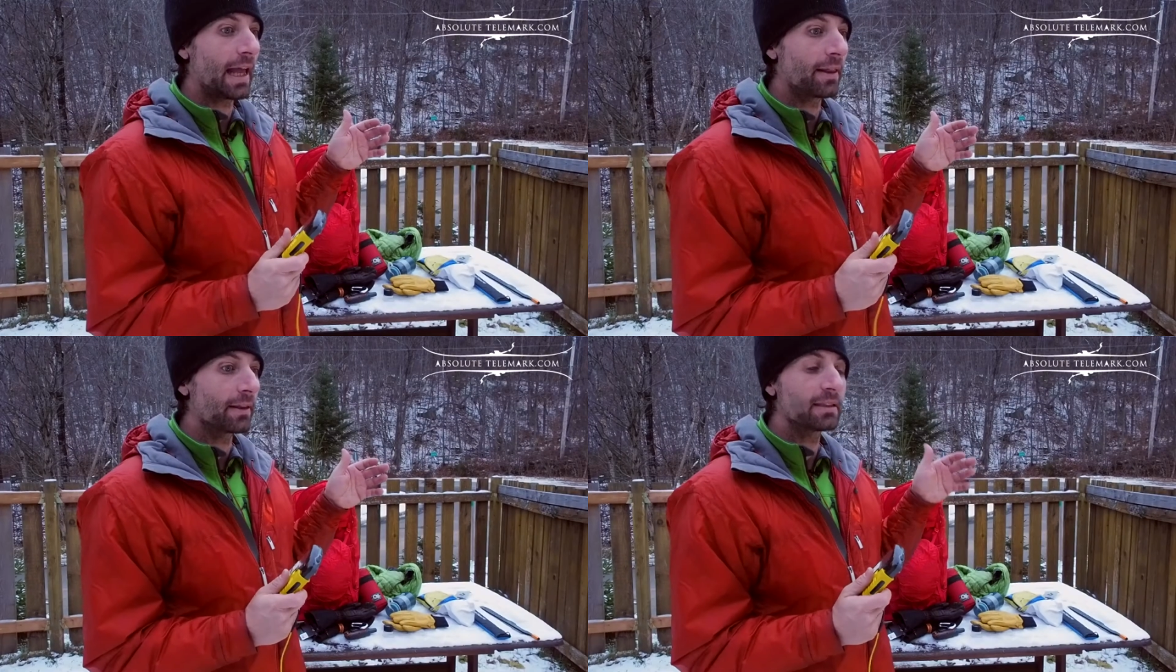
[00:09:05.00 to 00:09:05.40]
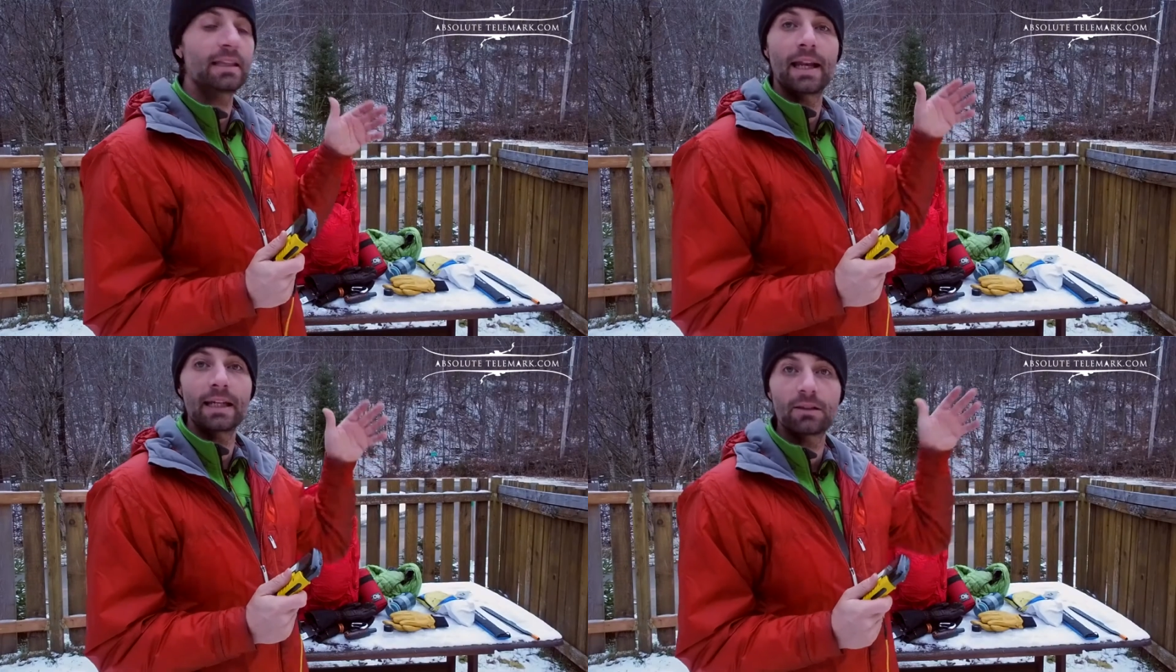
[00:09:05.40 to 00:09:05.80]
and
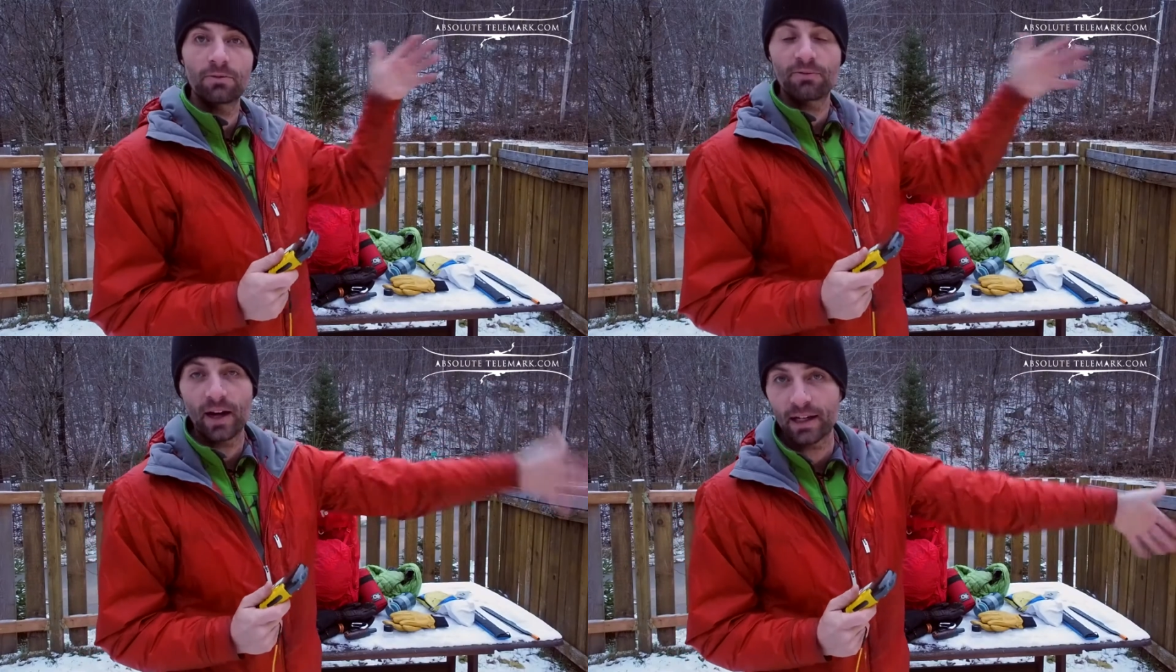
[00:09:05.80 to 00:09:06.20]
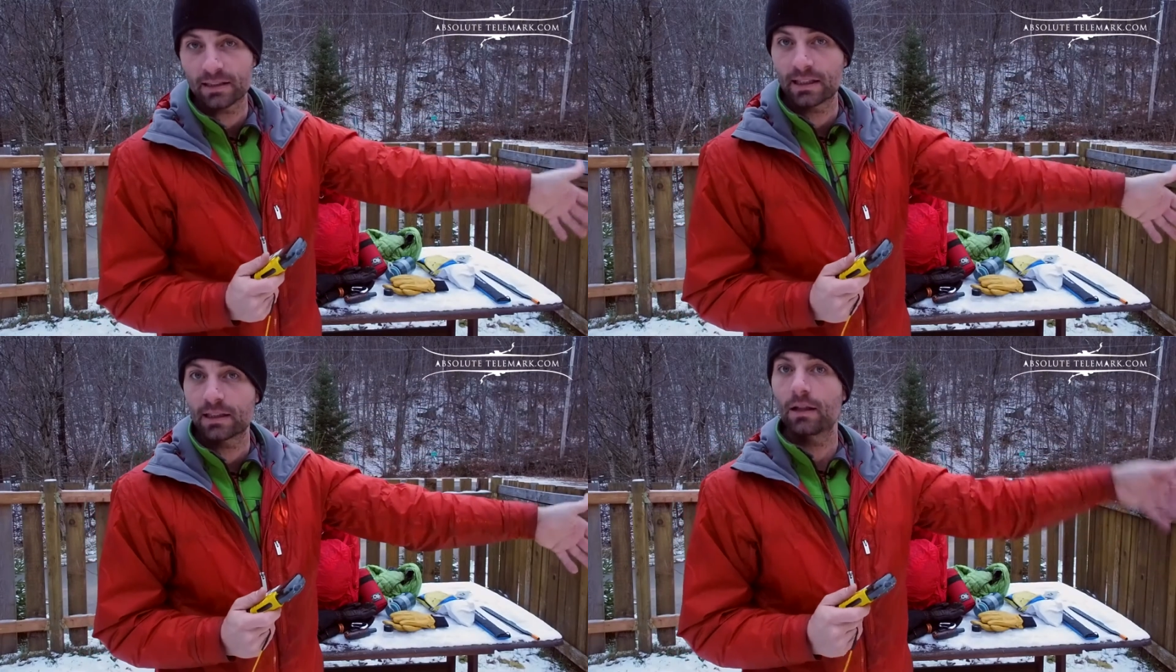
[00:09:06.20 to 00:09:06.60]
steady to find a
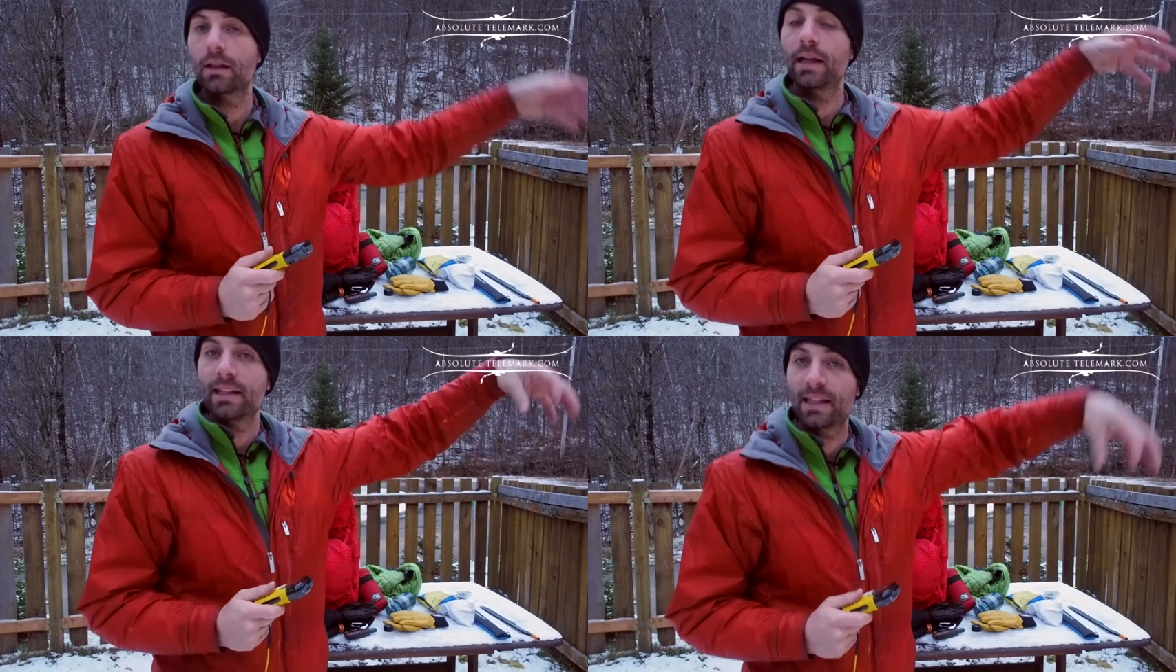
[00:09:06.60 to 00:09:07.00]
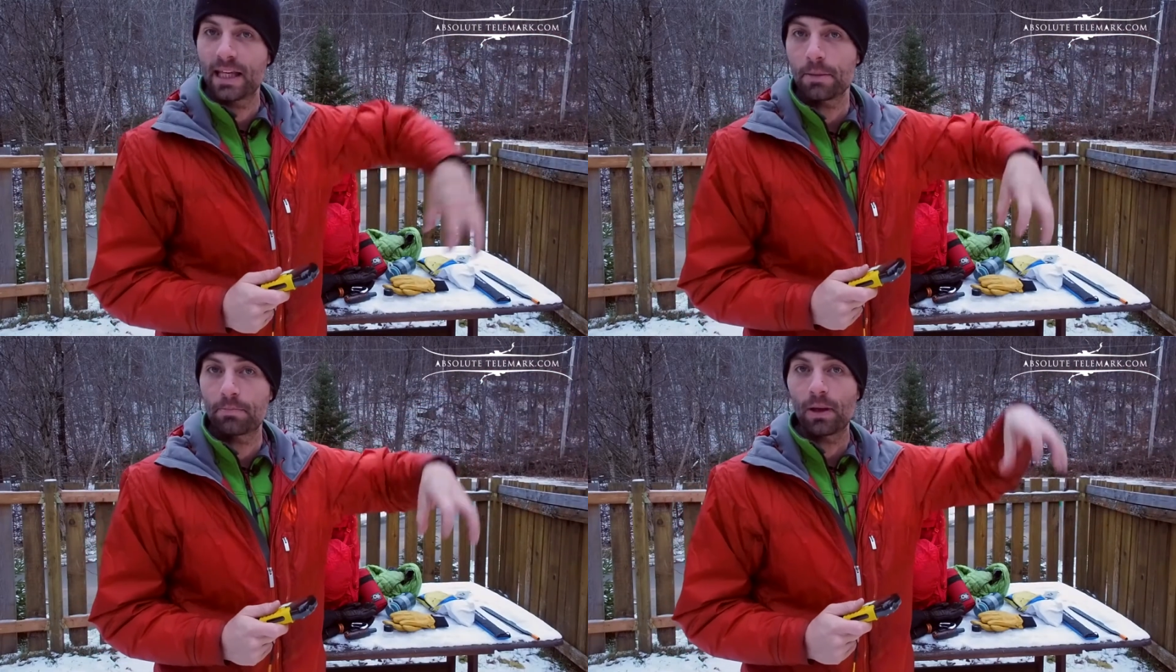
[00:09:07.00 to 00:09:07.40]
signal and
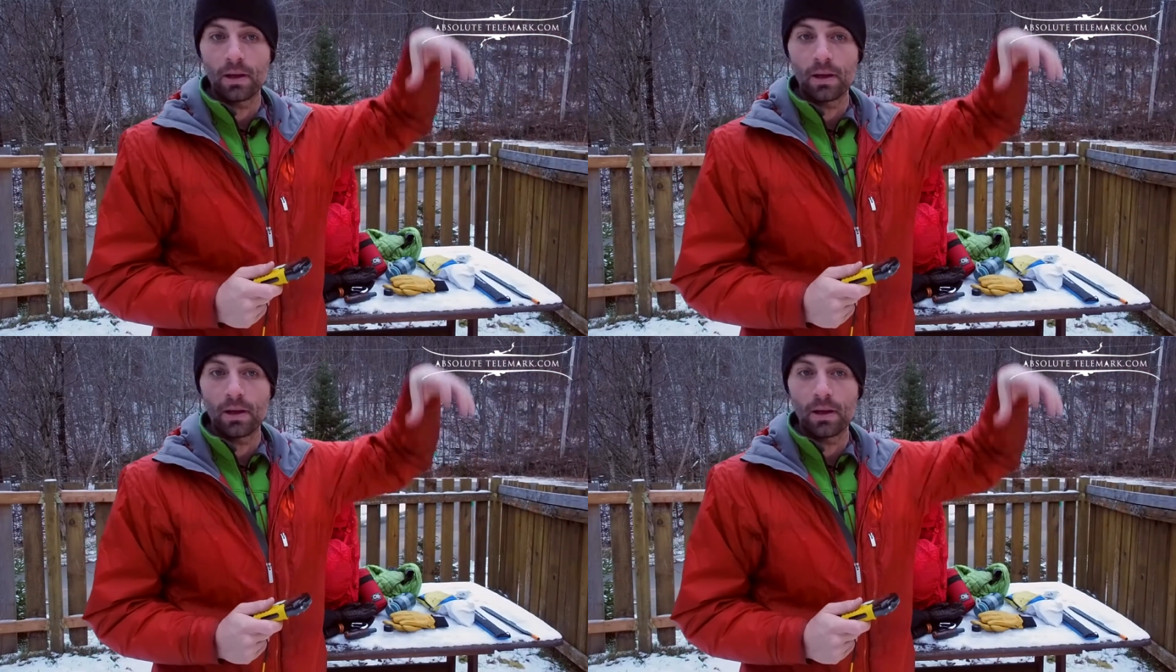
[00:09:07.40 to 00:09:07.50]
keep